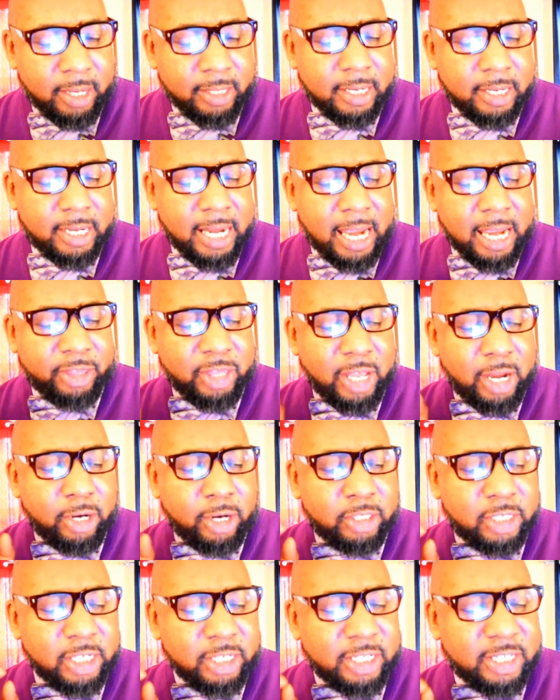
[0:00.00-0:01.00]
Today, there
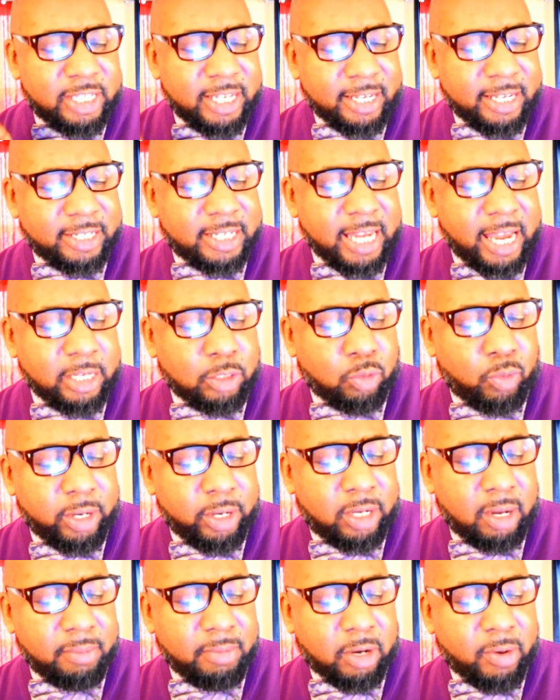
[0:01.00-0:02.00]
are just 6 states
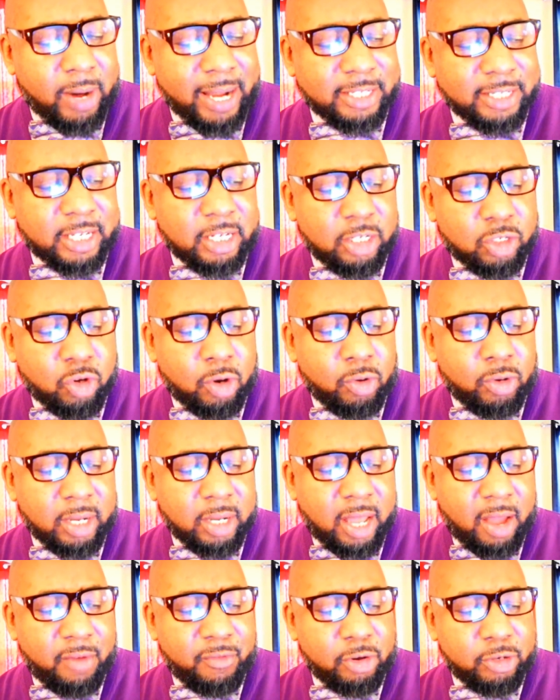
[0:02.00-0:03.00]
where Democrats control the
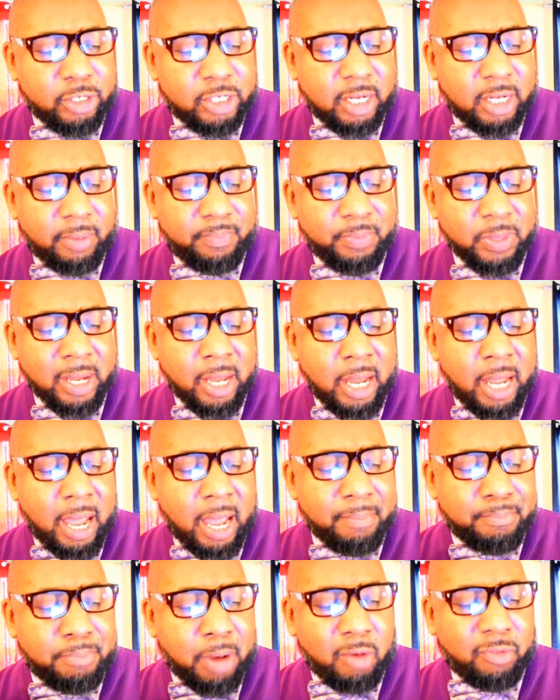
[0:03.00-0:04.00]
governorship
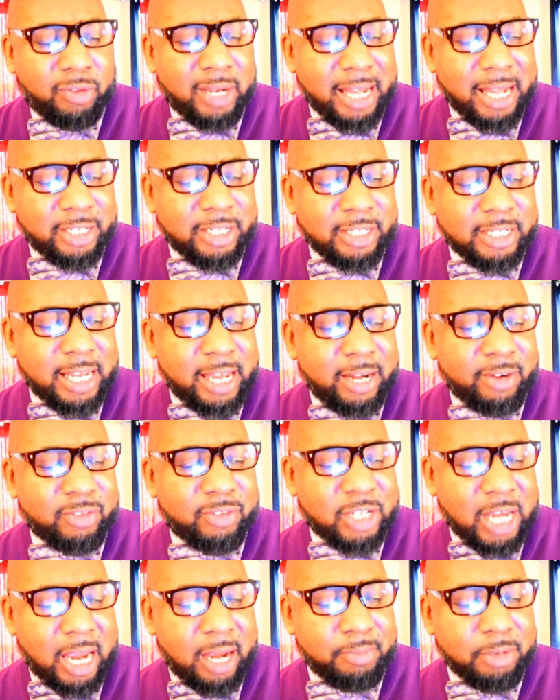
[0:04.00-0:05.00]
and both
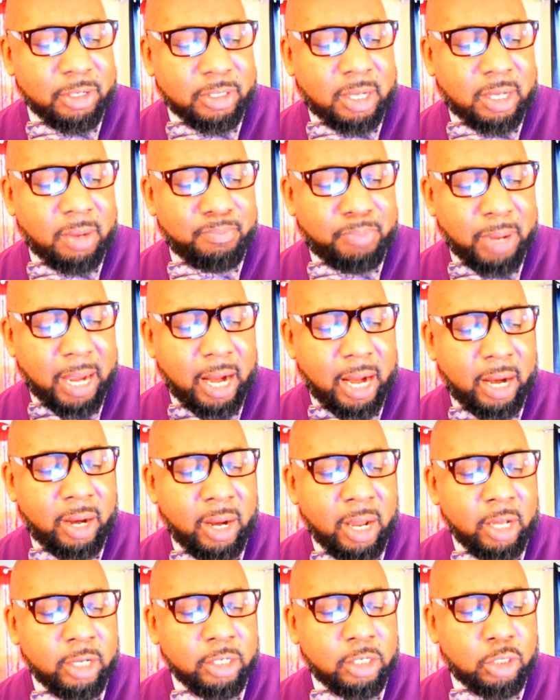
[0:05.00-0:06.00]
legislative chambers,
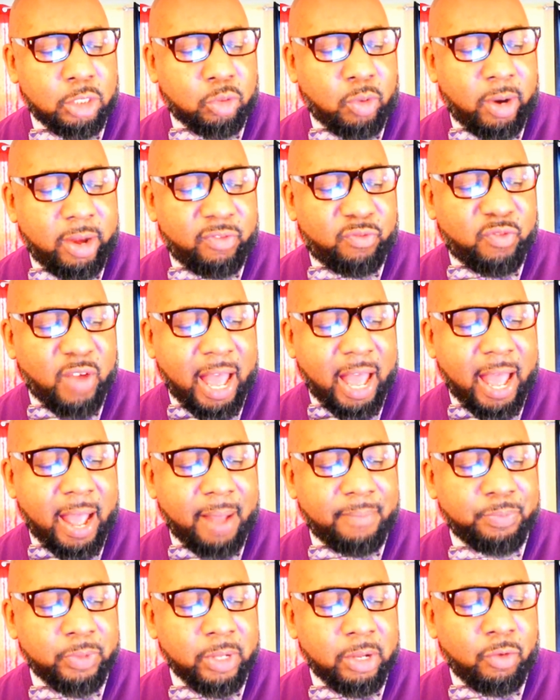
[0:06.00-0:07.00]
compared to
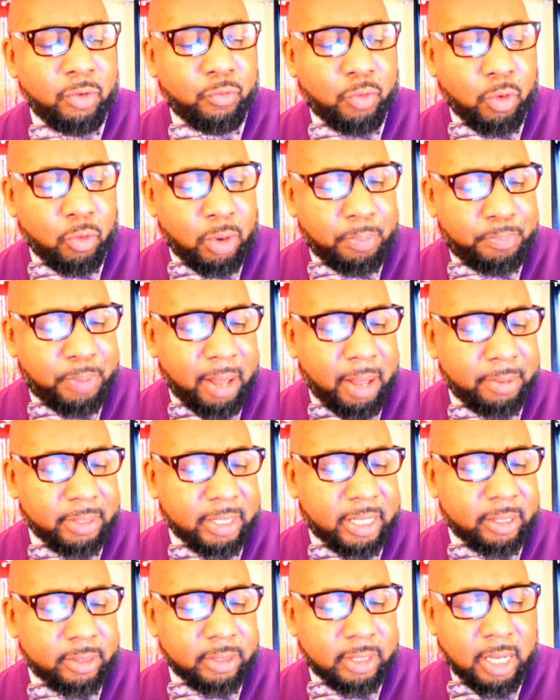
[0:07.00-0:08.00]
25 for
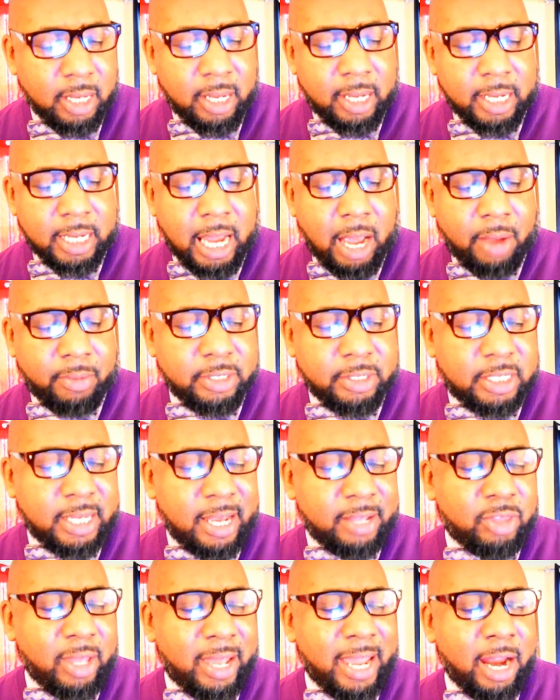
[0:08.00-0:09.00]
Republicans. Cowan
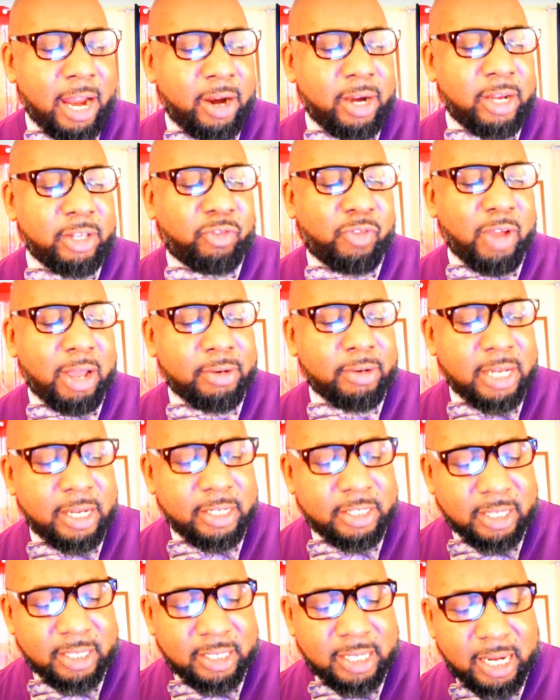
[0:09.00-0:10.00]
said the Heritage
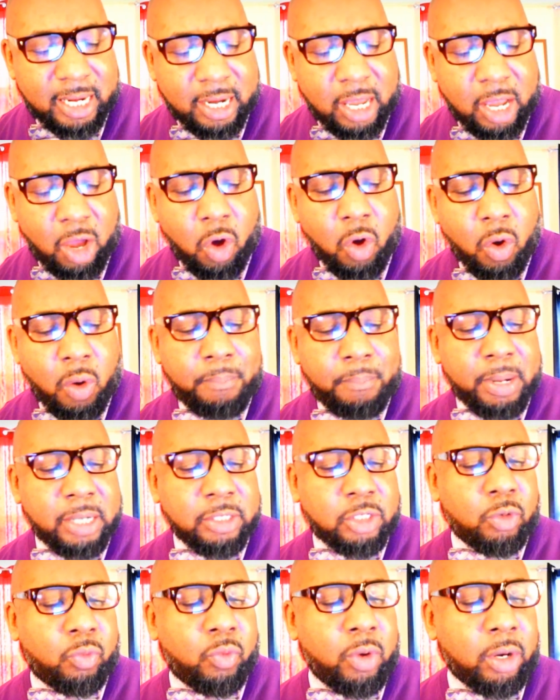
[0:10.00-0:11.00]
Foundation did a whole
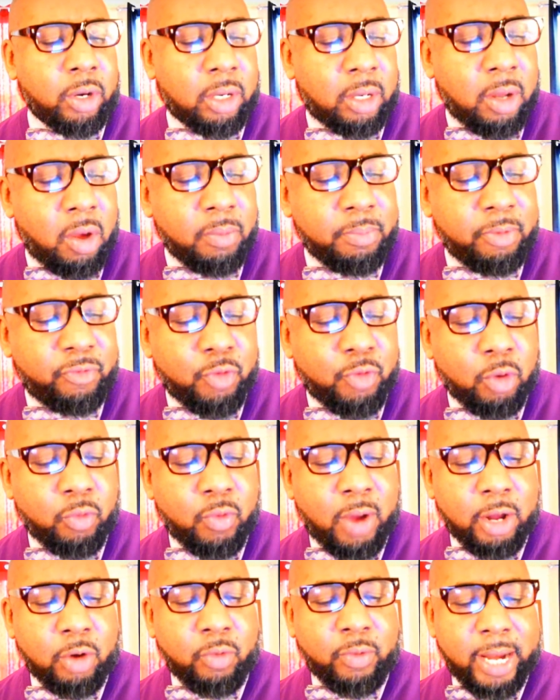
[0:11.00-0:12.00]
bunch of work long before
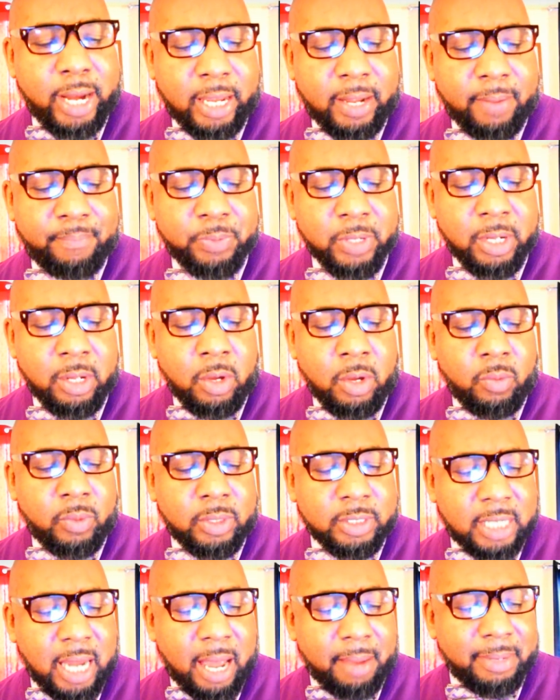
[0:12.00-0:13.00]
Ronald Reagan
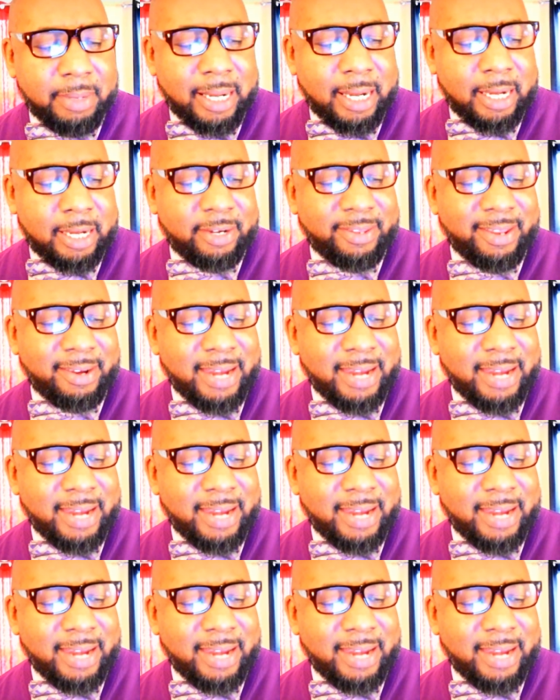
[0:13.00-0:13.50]
was nominated.